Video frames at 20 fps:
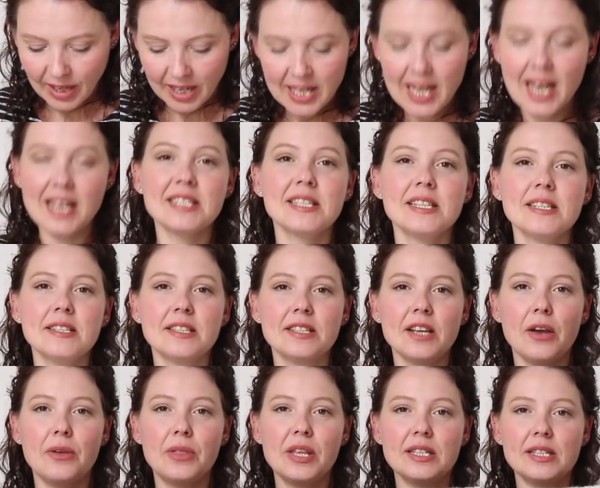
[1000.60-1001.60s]
Yes,
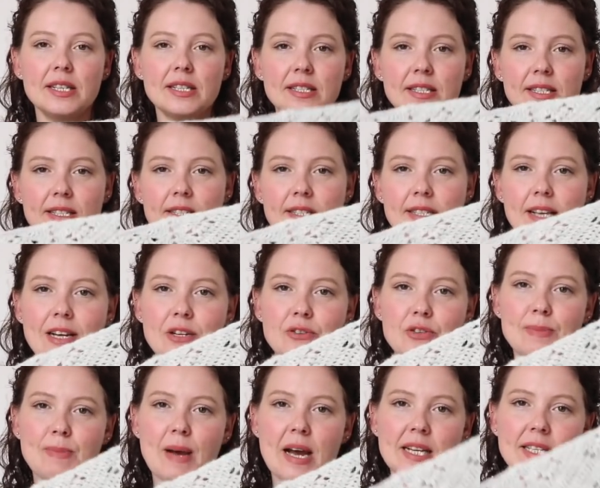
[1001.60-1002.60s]
so this is
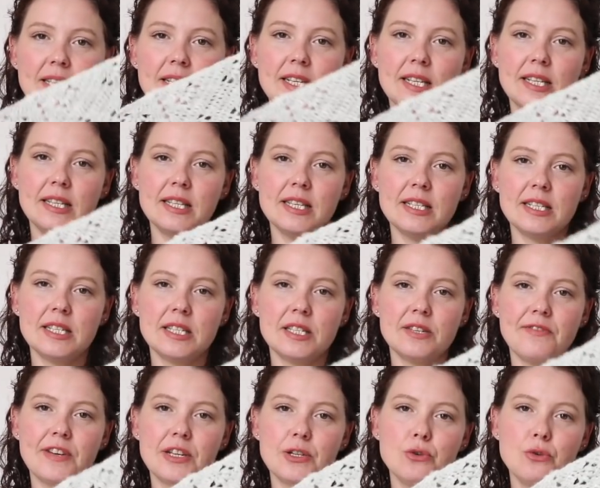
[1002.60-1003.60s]
Sandra's pattern. This is
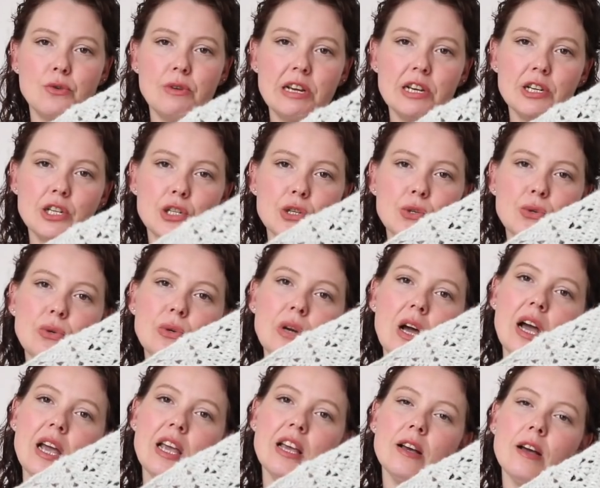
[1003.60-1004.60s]
the Victoria shawl.
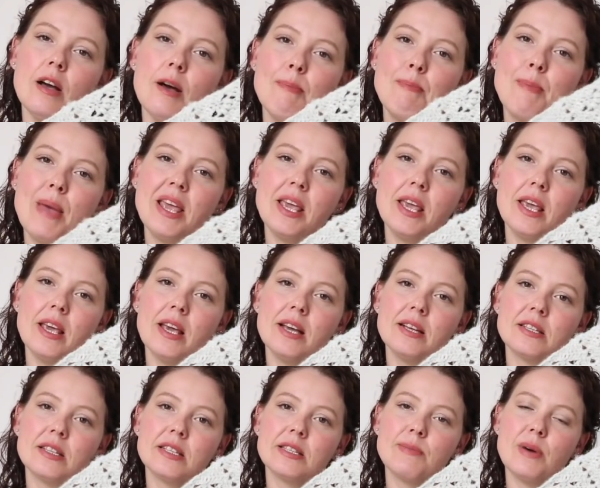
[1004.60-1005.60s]
I am making
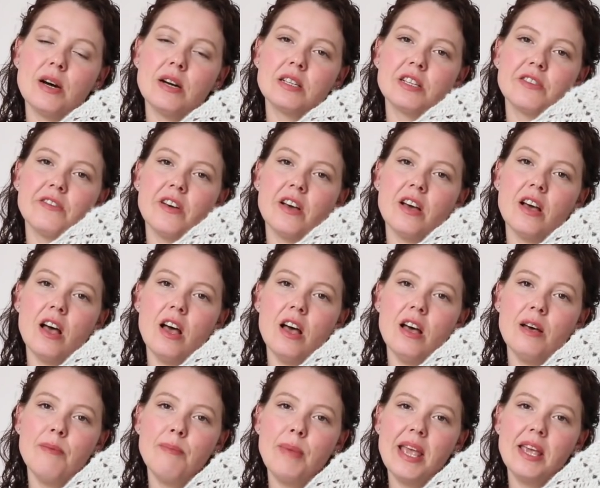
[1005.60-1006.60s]
it as part of
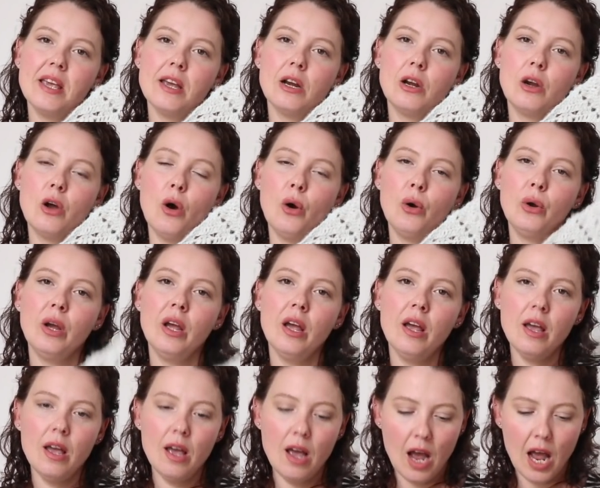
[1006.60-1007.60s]
her make along.
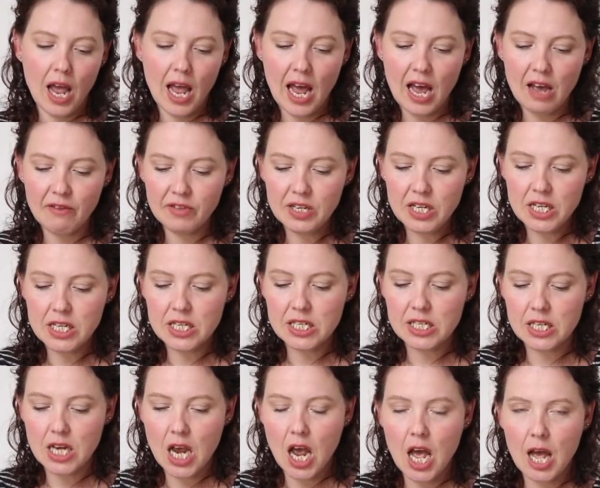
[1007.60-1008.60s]
I
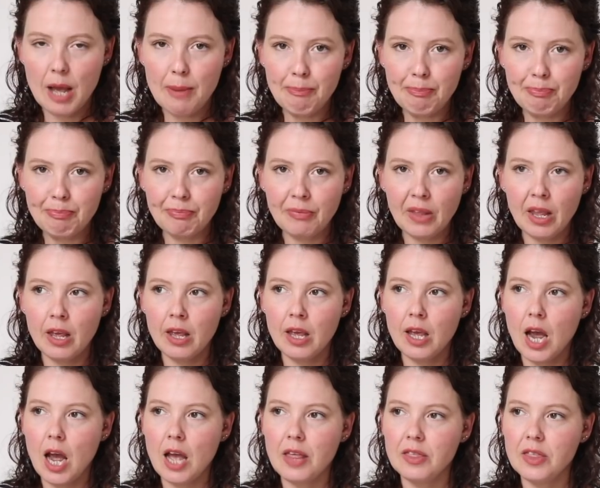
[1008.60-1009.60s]
haven't,
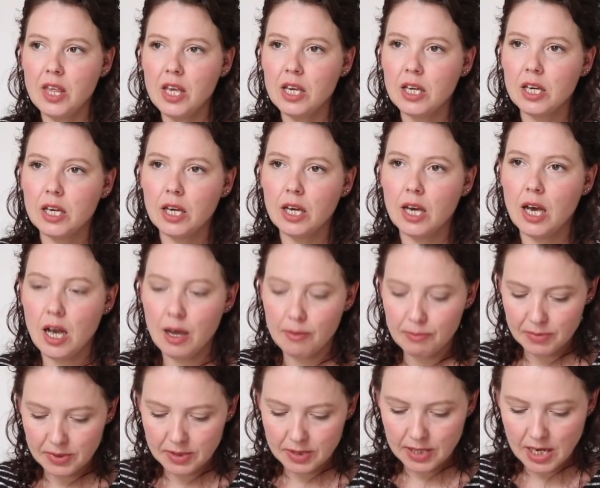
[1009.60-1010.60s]
I think
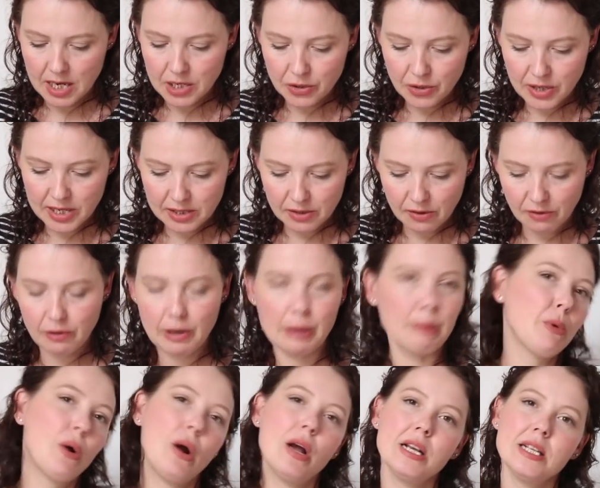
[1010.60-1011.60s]
Sandra is
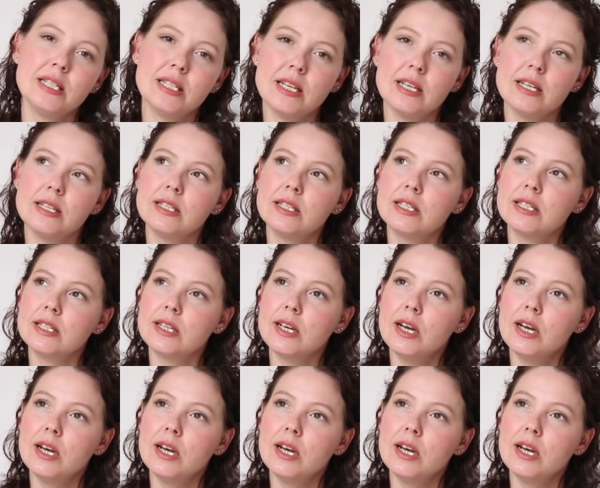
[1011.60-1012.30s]
offering prizes